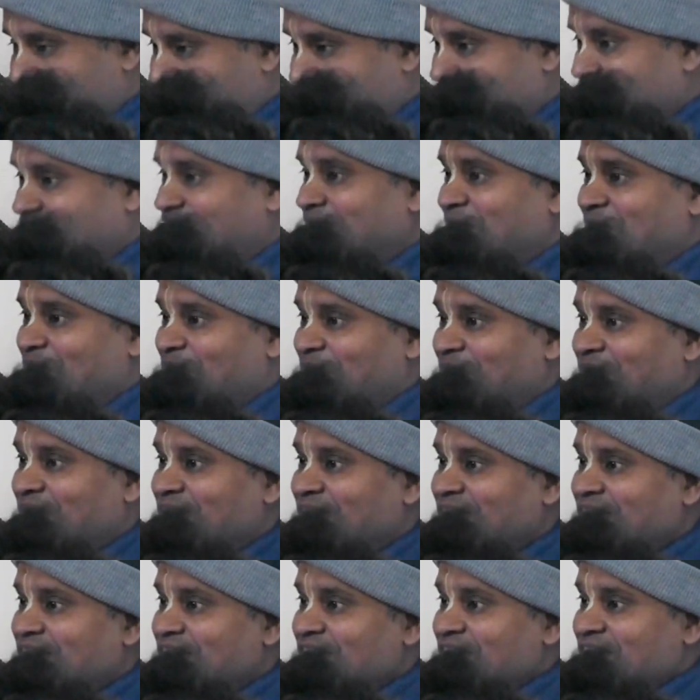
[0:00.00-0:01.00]
If
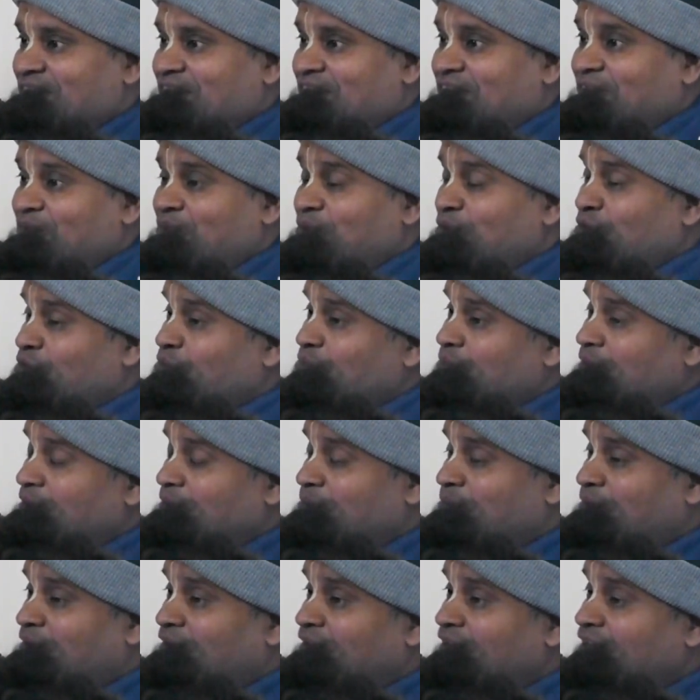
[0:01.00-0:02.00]
a
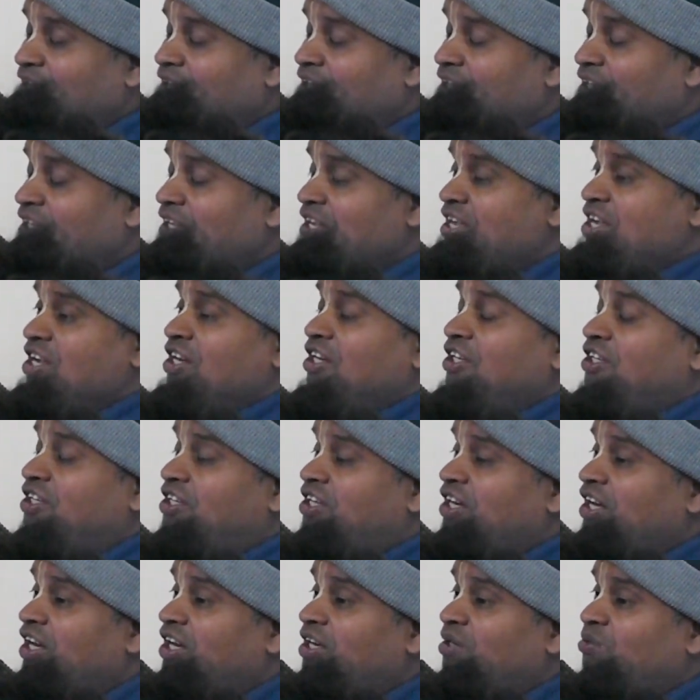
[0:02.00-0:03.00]
human body
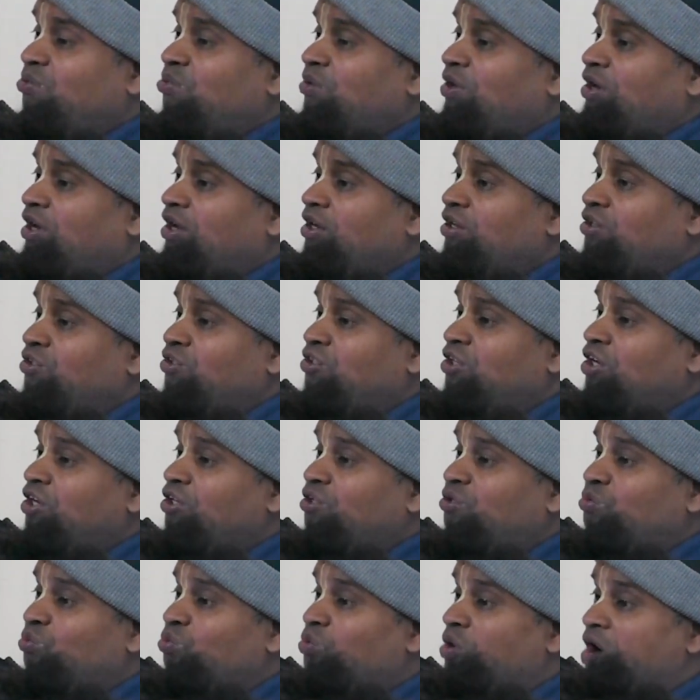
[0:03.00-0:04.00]
stays for
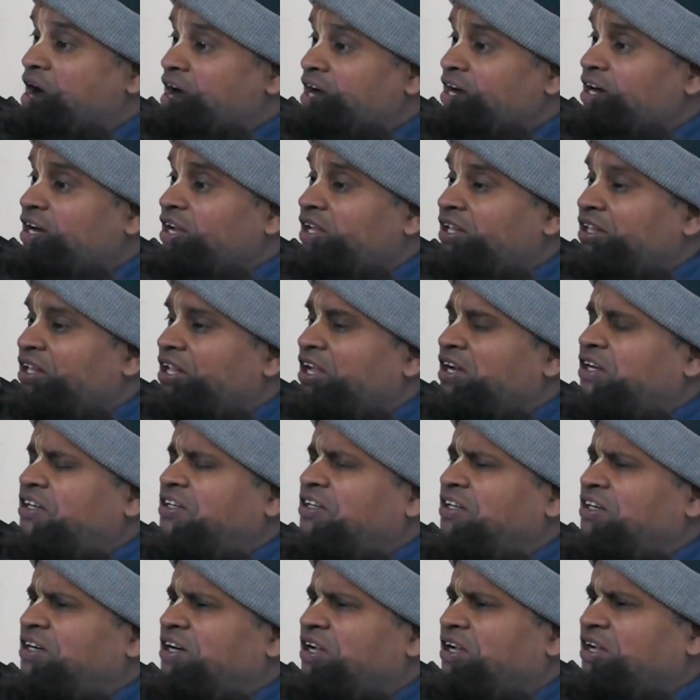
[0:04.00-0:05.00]
just one day,
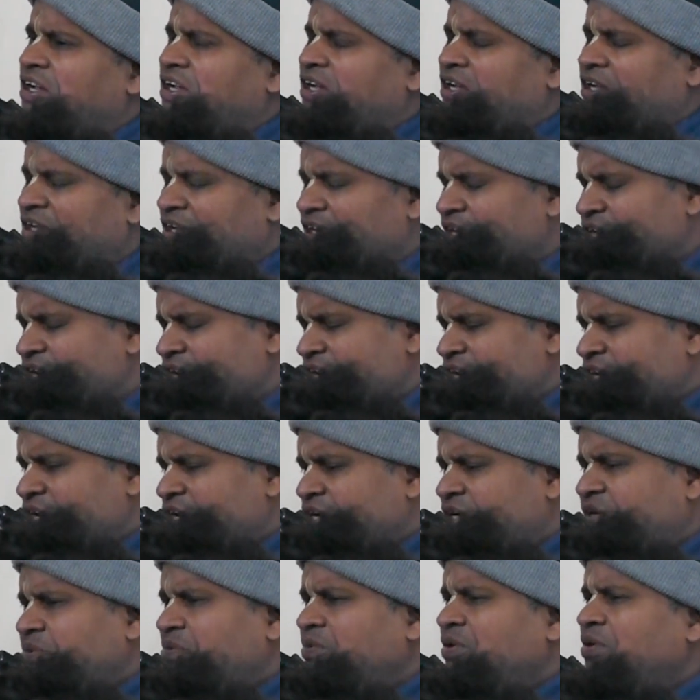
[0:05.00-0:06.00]
next day,
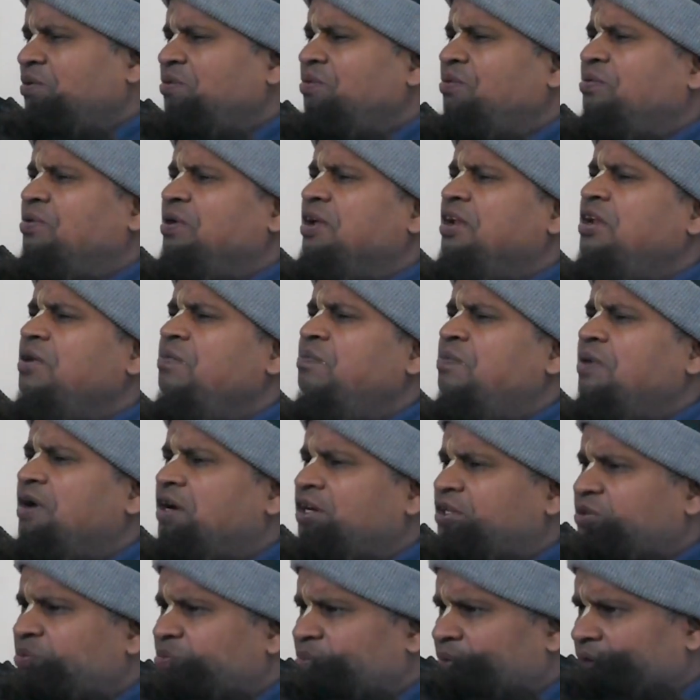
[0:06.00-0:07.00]
it will be very
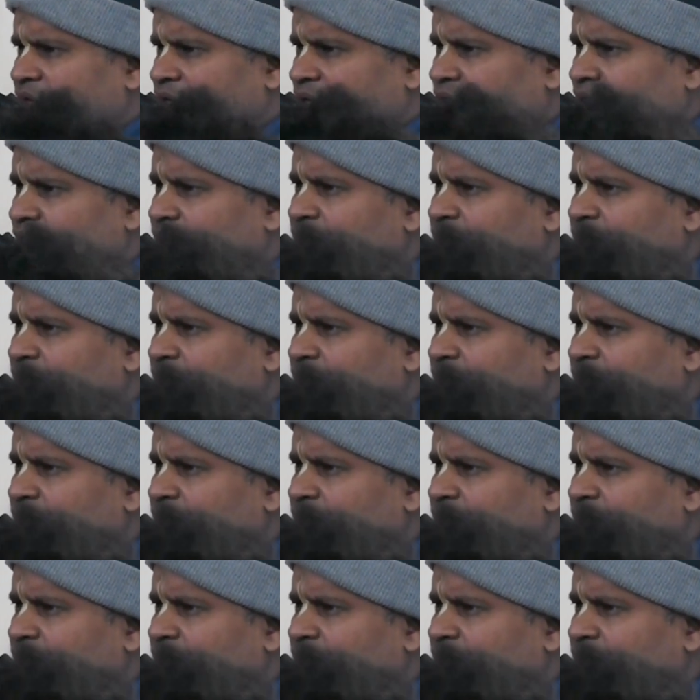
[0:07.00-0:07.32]
bad smell.